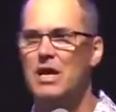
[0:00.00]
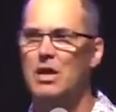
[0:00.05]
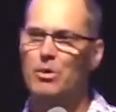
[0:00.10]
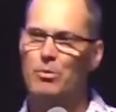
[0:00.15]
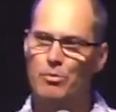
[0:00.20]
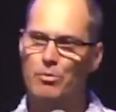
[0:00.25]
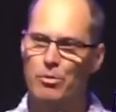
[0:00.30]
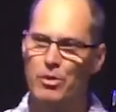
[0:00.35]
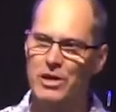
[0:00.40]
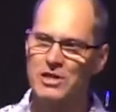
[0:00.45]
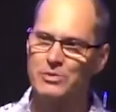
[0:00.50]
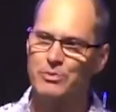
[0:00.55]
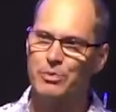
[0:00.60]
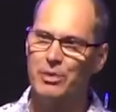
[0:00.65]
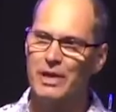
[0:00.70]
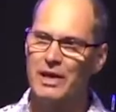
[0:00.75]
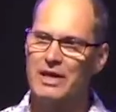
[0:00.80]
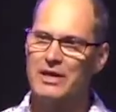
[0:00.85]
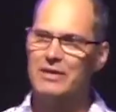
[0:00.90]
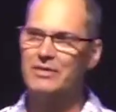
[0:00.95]

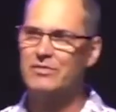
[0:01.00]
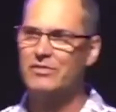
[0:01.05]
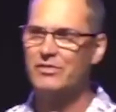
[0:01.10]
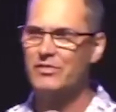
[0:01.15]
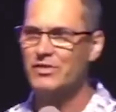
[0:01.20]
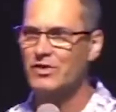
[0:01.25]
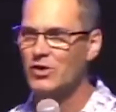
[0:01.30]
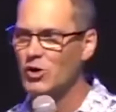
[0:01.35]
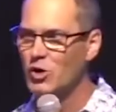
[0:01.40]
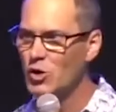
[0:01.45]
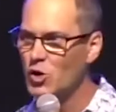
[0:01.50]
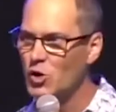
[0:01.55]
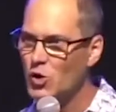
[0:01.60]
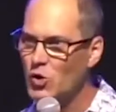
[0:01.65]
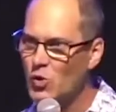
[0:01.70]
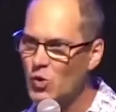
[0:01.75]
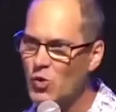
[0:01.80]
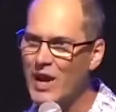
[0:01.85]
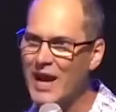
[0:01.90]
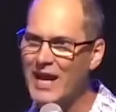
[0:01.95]
Breastplate of
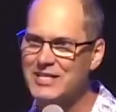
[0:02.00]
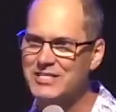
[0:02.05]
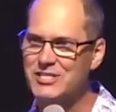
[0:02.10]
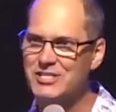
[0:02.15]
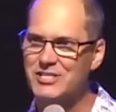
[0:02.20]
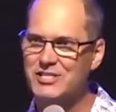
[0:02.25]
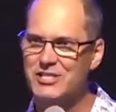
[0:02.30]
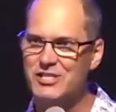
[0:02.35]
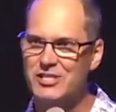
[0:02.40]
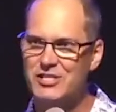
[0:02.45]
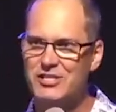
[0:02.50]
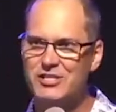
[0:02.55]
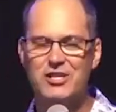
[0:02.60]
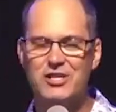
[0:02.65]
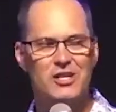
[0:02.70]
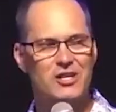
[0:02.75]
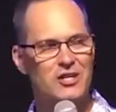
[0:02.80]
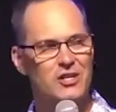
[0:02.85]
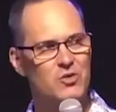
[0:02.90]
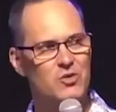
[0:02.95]
righteousness
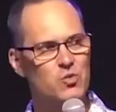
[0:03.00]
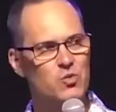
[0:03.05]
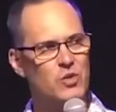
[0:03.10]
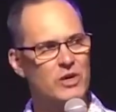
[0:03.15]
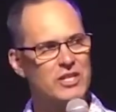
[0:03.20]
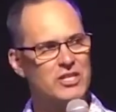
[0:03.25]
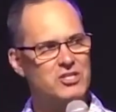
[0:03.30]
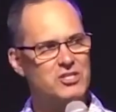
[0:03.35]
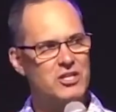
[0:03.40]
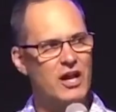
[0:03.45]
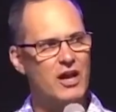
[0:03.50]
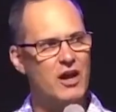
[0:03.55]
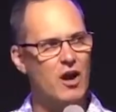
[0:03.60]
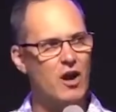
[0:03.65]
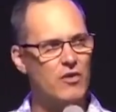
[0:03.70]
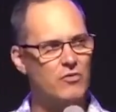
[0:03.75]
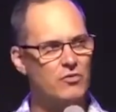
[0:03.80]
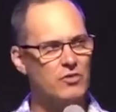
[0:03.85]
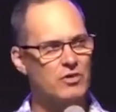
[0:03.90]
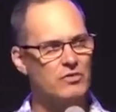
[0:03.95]
ricochet
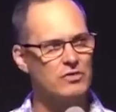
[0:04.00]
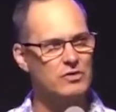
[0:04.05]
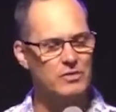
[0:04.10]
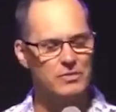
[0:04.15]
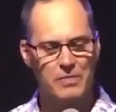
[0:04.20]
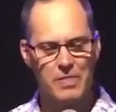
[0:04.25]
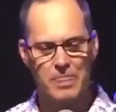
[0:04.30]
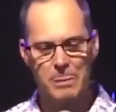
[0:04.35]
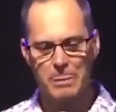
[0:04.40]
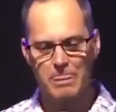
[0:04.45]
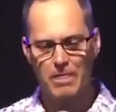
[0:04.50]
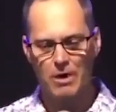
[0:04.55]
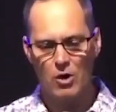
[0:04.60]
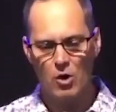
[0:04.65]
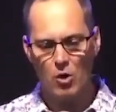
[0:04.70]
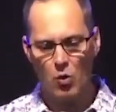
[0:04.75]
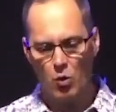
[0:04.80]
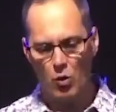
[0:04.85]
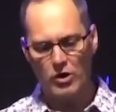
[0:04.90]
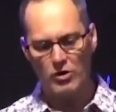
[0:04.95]
off of you.
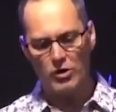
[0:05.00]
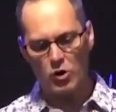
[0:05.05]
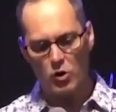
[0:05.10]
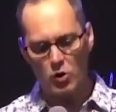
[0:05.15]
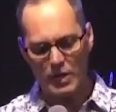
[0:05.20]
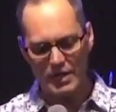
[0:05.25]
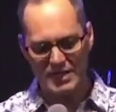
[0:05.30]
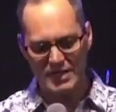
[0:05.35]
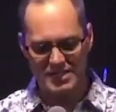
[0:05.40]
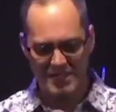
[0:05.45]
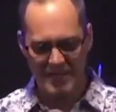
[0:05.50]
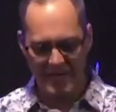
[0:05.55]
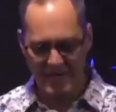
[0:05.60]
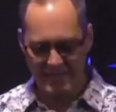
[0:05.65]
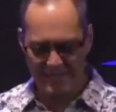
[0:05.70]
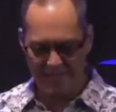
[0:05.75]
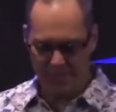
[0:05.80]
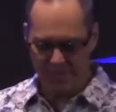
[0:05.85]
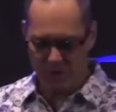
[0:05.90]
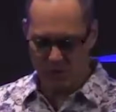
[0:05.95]
One of the quickest things
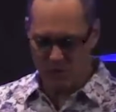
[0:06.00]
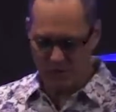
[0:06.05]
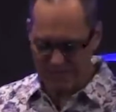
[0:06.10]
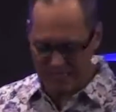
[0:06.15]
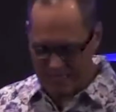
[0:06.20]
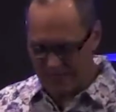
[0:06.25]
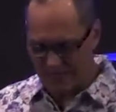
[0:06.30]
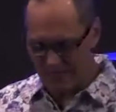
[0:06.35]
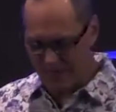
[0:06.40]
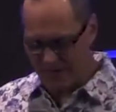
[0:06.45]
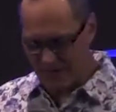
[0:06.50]
I do is any vain